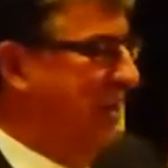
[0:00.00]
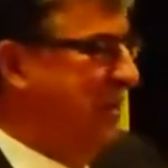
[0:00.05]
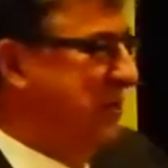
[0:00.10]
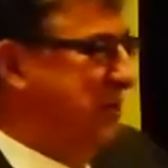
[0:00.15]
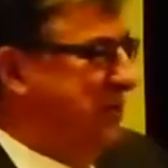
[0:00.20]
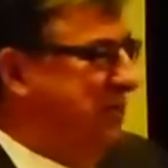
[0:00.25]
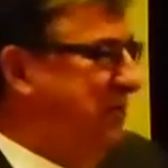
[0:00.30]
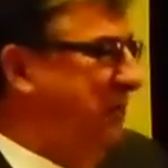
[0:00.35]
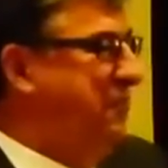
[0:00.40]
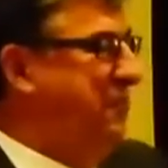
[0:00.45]

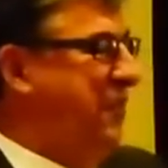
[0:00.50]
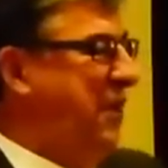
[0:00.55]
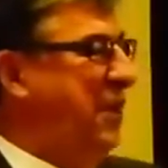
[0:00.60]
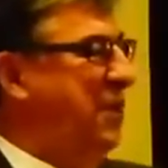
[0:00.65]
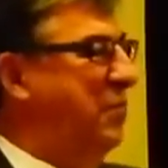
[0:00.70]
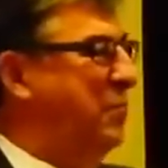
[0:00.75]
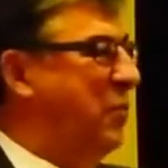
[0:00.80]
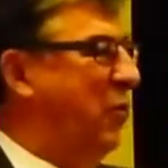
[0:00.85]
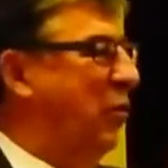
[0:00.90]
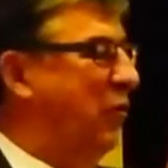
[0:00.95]
There's
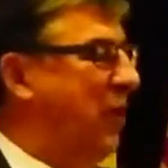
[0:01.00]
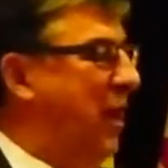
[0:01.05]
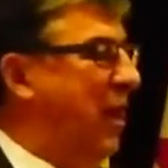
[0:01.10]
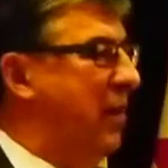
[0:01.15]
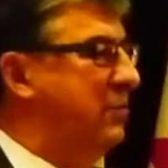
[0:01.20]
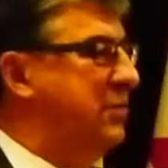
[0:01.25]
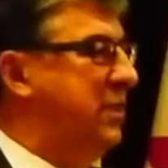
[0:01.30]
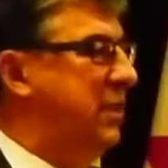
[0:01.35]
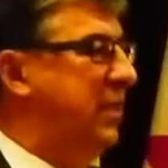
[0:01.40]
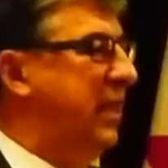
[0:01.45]
15
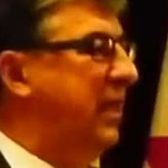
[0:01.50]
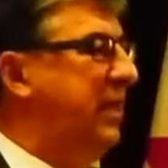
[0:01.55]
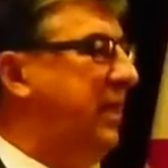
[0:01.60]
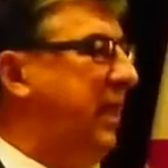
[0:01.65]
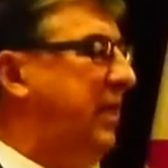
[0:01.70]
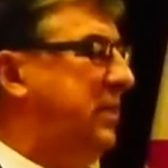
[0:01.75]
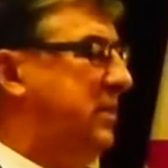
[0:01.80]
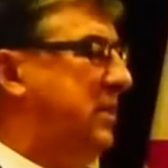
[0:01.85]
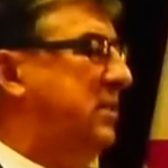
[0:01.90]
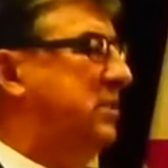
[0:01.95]
programs. That
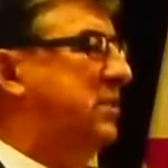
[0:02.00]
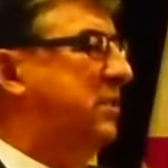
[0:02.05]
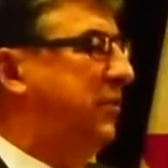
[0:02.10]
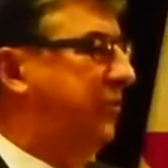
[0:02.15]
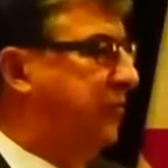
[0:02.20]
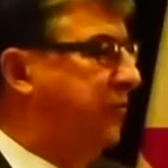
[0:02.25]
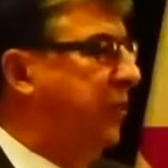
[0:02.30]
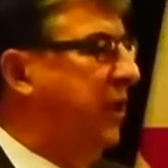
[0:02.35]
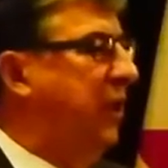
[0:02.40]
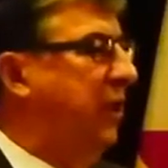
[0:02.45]
takes us to
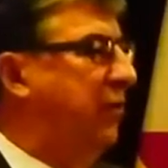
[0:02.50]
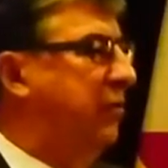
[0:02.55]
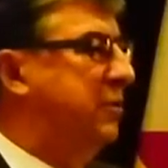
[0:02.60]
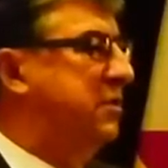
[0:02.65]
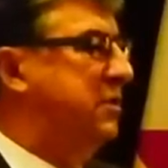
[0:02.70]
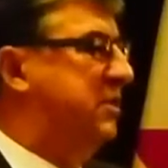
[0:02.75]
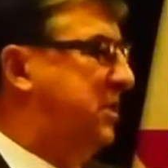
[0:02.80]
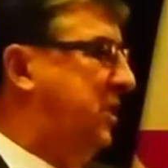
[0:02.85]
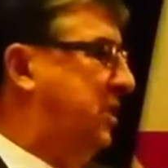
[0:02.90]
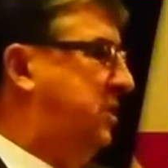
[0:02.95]

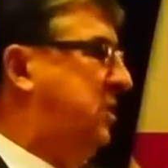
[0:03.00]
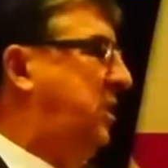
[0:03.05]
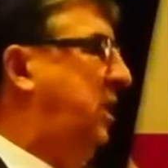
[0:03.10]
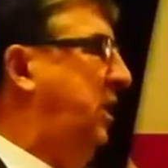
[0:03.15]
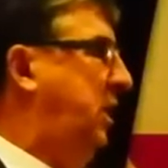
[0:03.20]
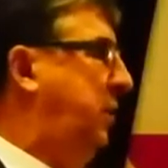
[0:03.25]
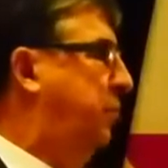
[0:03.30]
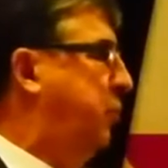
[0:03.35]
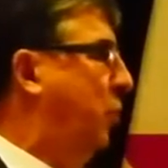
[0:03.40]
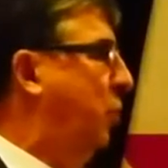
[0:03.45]

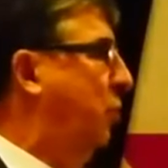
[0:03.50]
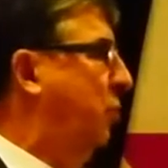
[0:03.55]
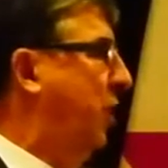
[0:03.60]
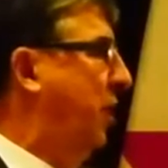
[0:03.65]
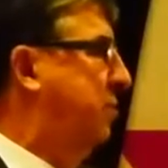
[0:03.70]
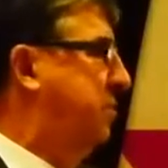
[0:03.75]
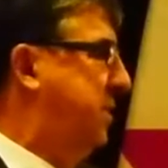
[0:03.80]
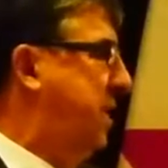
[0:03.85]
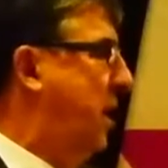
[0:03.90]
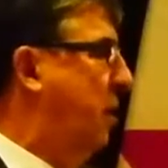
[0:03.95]
316
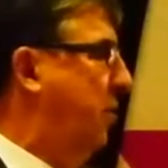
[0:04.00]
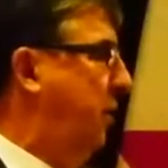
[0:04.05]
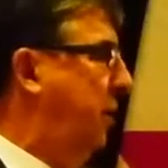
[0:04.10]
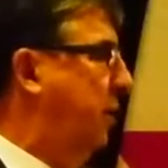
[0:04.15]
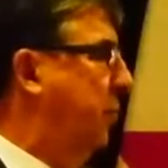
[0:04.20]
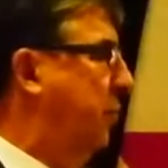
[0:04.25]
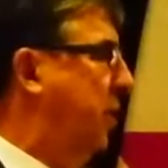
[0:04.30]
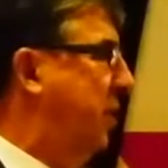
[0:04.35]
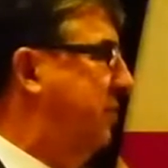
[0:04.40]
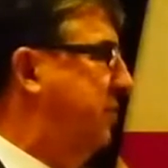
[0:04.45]
programs now in
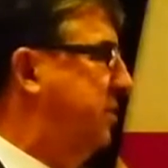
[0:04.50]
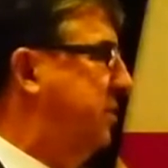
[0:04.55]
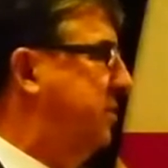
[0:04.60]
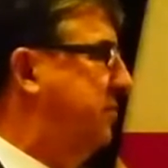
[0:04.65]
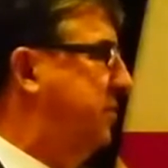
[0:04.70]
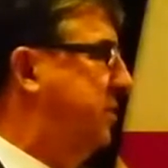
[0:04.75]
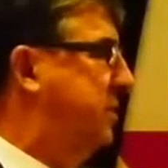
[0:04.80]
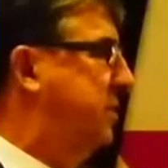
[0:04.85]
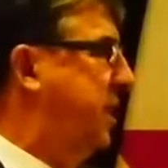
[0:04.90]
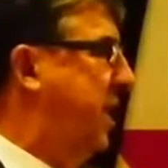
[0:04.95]
the province
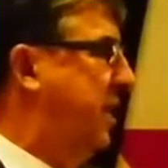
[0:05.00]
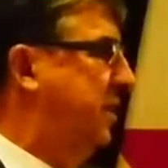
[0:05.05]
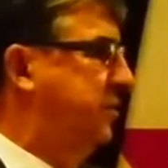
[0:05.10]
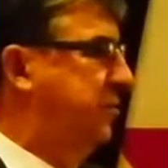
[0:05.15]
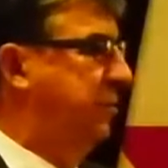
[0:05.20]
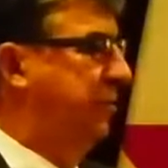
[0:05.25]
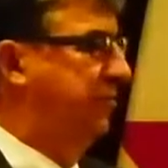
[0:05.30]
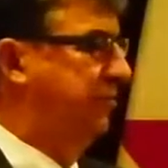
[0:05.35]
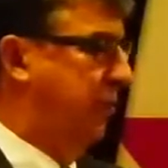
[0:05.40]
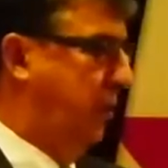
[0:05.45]
of
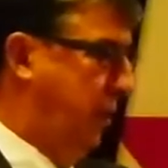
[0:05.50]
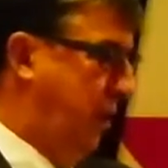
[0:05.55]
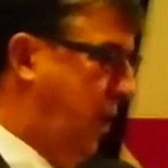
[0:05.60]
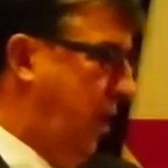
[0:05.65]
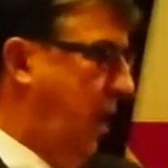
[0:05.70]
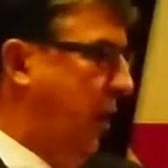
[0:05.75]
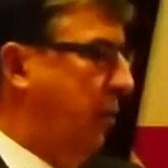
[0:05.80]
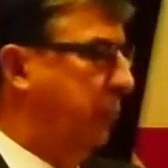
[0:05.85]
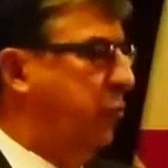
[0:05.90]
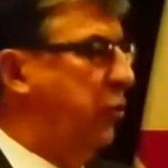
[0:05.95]
Saskatchewan for
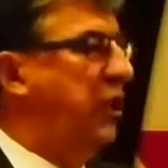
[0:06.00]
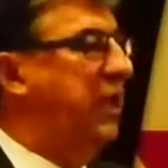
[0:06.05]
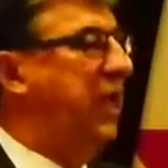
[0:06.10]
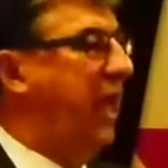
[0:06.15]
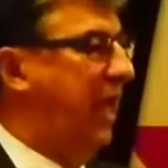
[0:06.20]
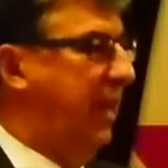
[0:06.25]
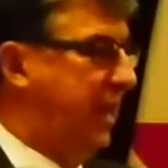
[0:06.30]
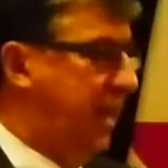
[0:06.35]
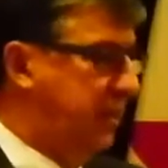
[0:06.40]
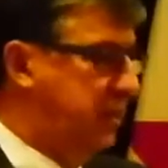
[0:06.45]

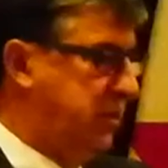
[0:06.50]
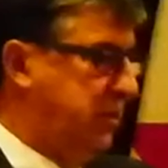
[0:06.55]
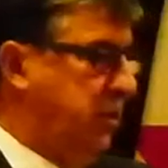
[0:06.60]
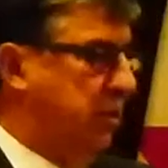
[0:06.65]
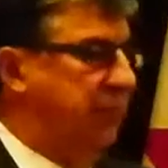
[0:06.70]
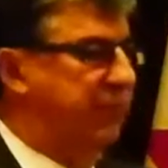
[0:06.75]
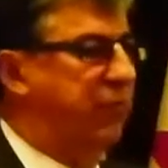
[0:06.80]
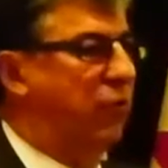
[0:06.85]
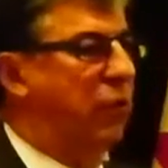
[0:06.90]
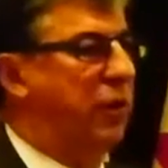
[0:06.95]
pre-K. That's
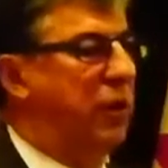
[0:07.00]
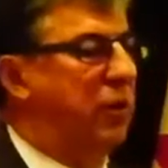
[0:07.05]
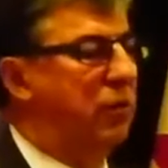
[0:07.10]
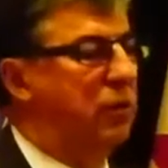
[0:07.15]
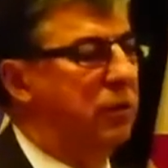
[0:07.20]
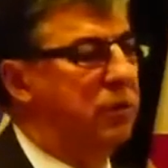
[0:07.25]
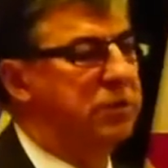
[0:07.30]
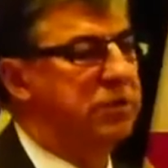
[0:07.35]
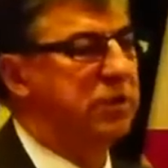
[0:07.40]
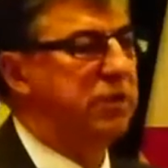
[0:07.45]
your
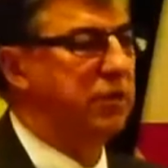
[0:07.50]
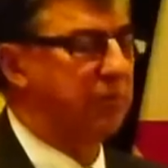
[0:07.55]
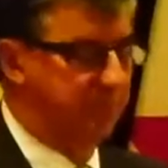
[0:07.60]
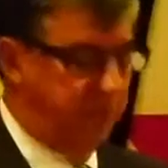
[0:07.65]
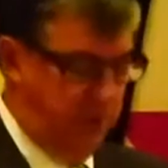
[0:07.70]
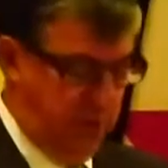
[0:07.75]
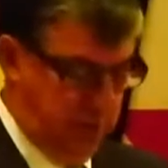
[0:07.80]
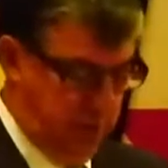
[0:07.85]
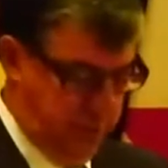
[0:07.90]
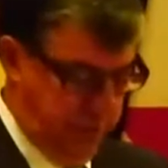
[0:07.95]
4-year-olds and your
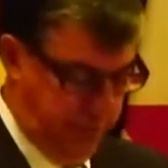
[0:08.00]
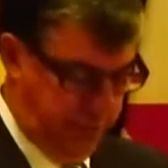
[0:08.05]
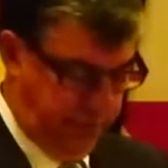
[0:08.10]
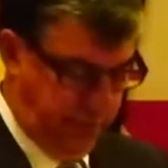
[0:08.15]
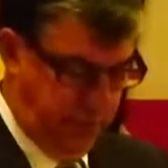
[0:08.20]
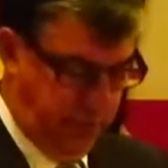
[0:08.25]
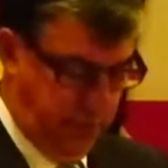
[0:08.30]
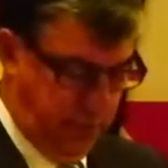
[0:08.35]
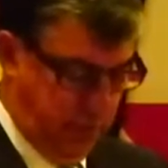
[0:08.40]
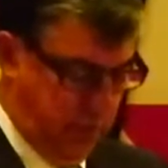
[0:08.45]
vulnerable
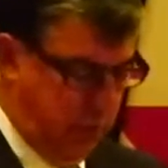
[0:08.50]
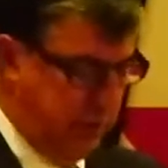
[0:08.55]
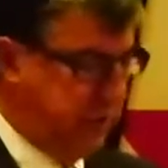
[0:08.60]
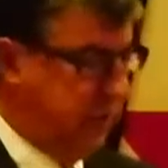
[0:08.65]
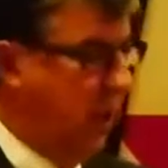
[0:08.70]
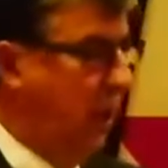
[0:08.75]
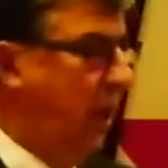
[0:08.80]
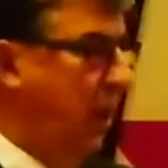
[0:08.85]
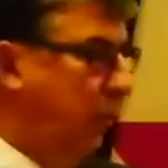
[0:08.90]
3-year-olds.